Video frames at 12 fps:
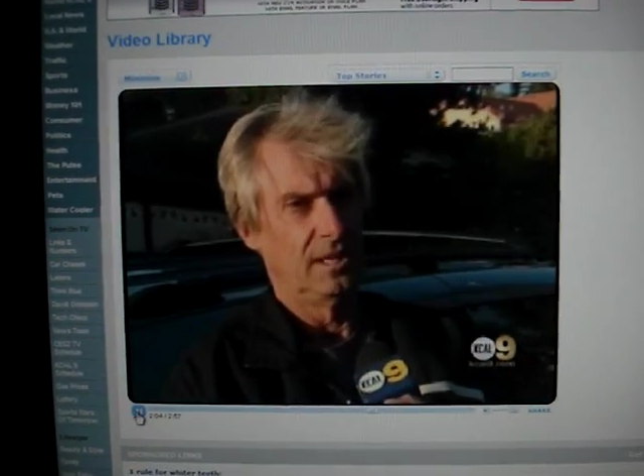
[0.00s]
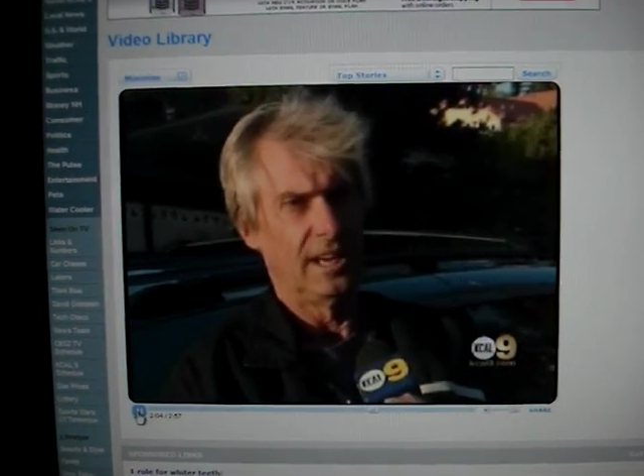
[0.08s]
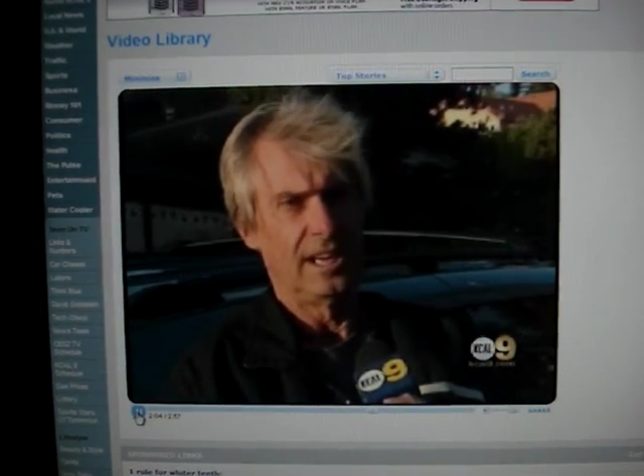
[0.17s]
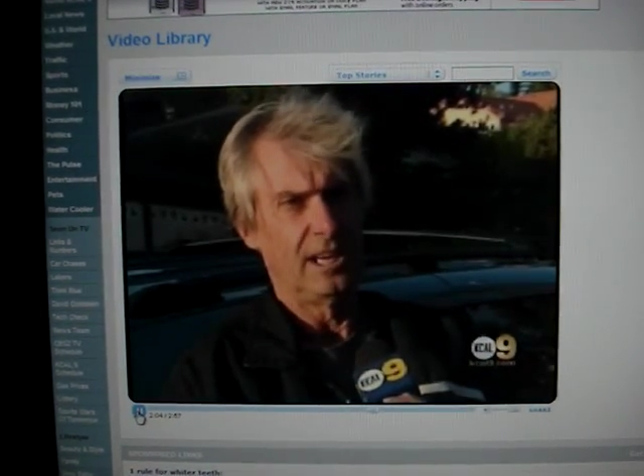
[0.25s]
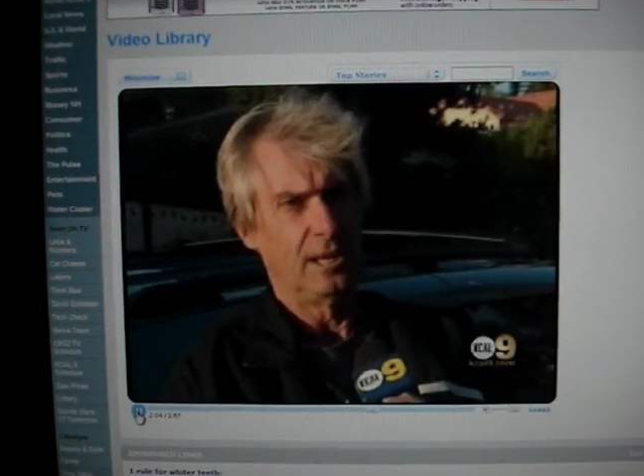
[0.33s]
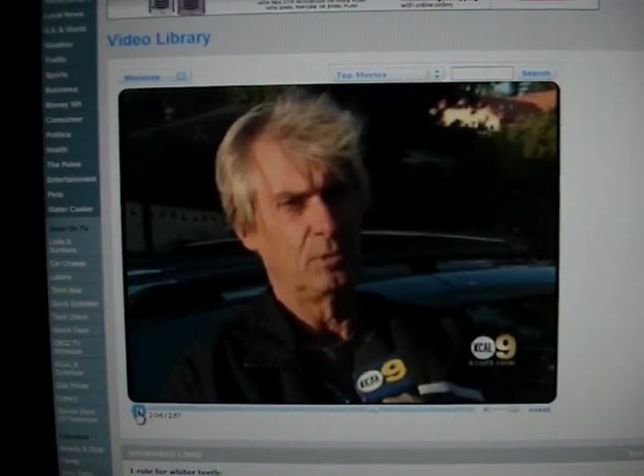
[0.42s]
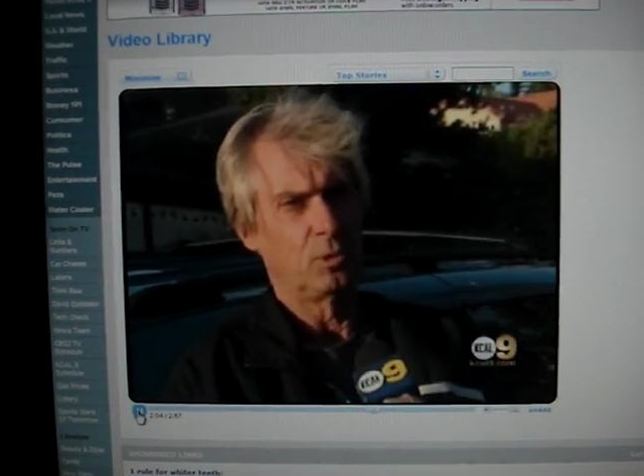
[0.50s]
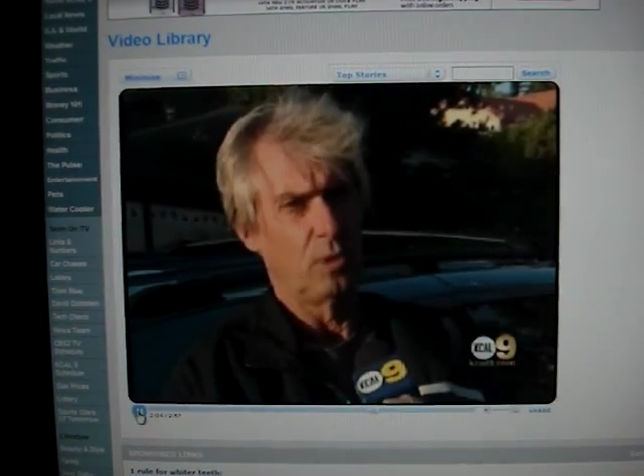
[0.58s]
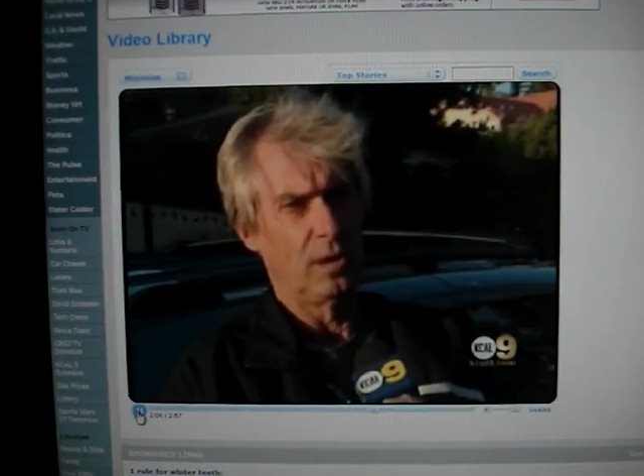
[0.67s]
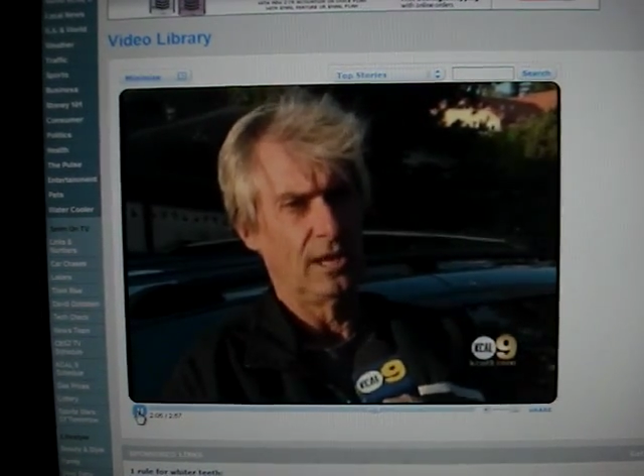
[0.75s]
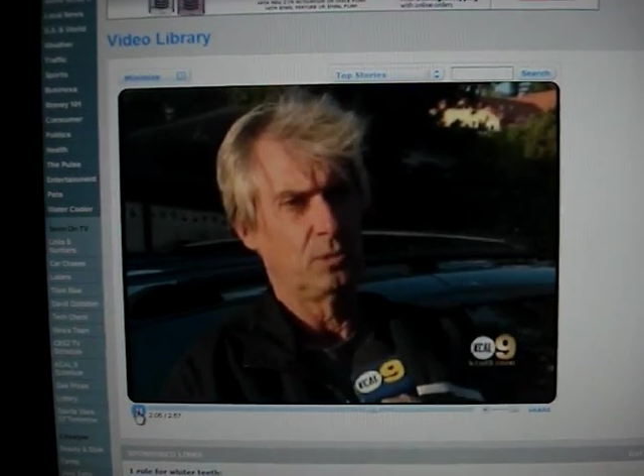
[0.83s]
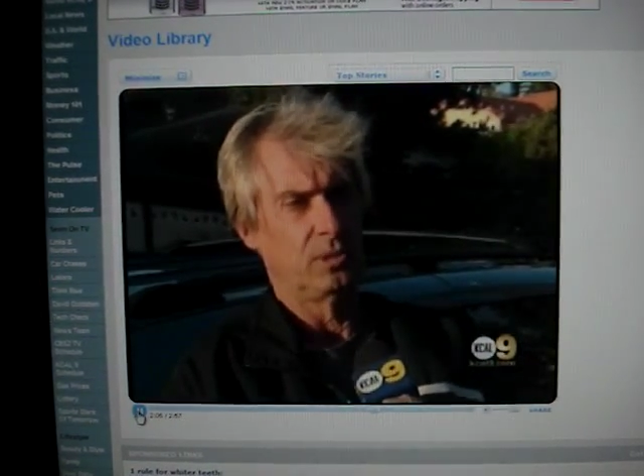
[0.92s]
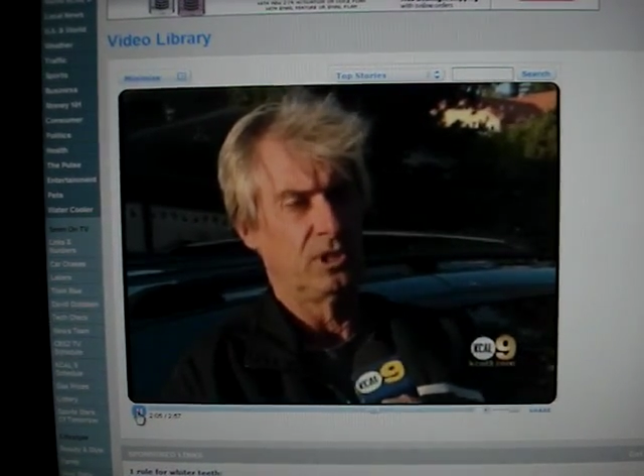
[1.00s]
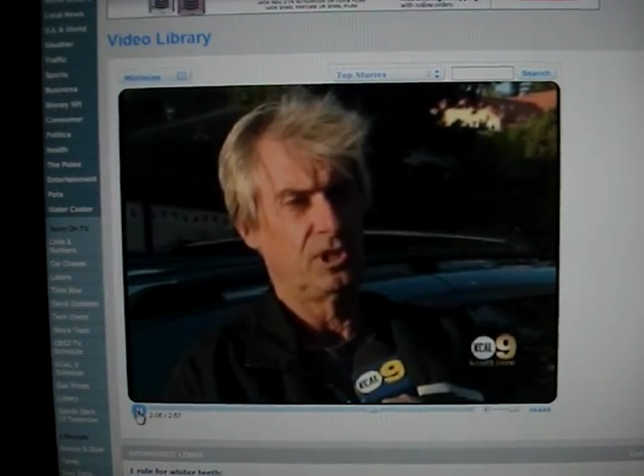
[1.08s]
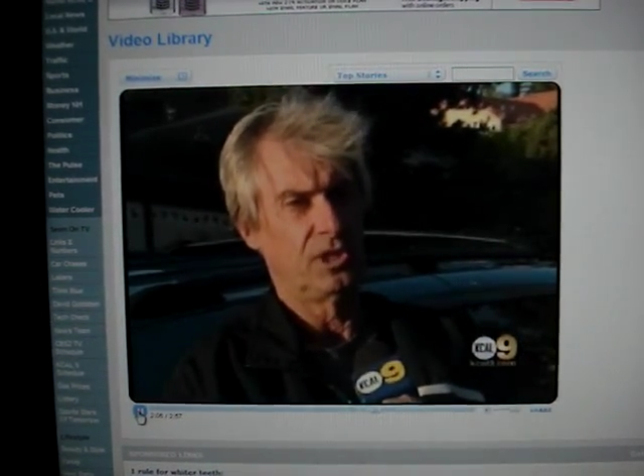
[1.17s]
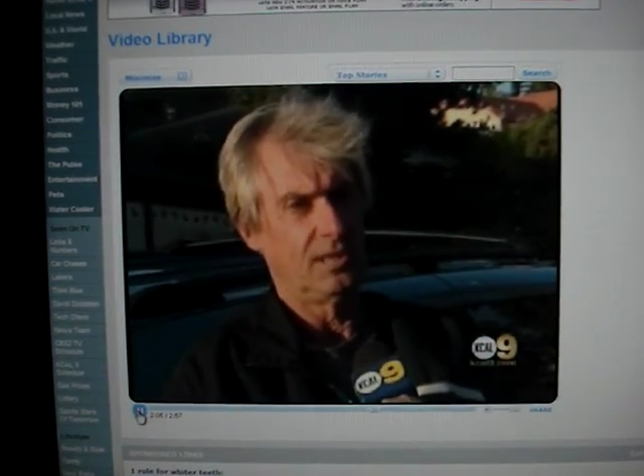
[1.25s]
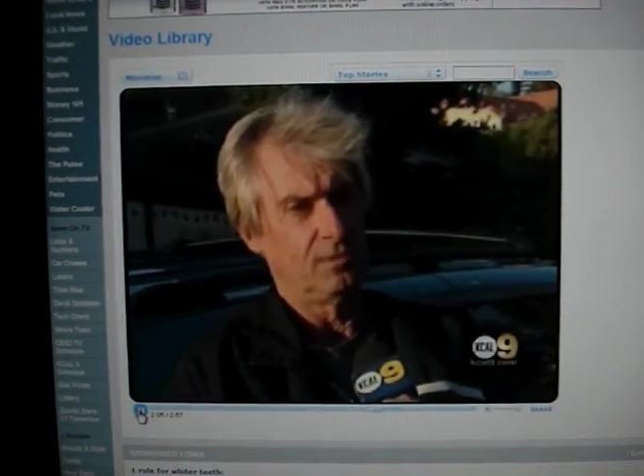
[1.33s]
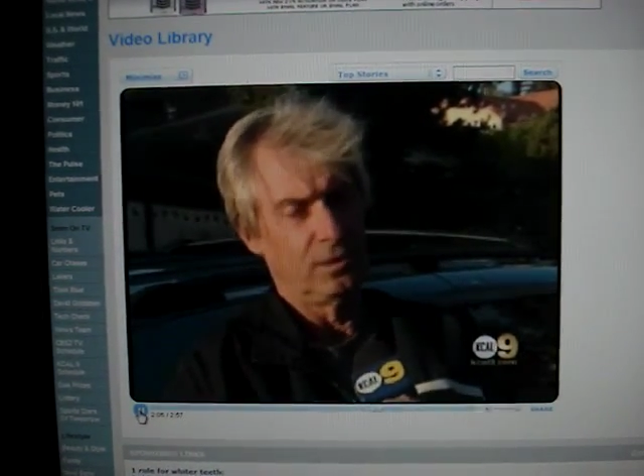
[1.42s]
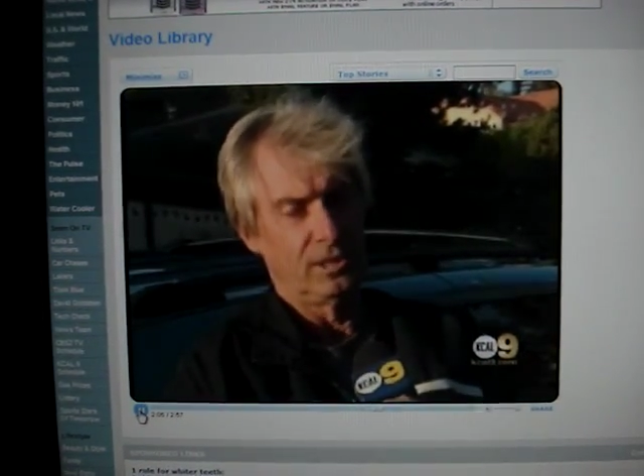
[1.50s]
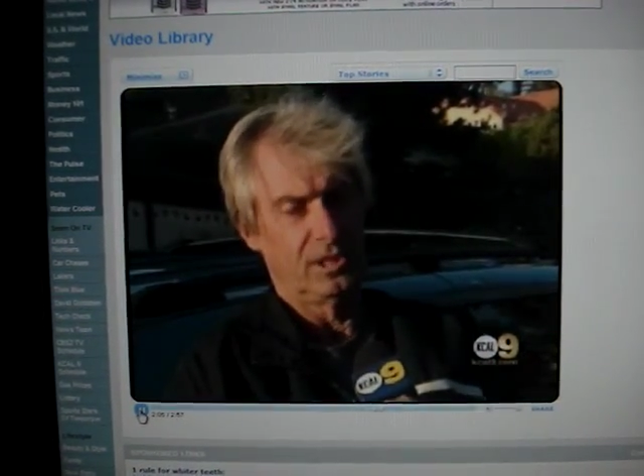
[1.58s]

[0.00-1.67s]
I hit him twice with a shovel, and the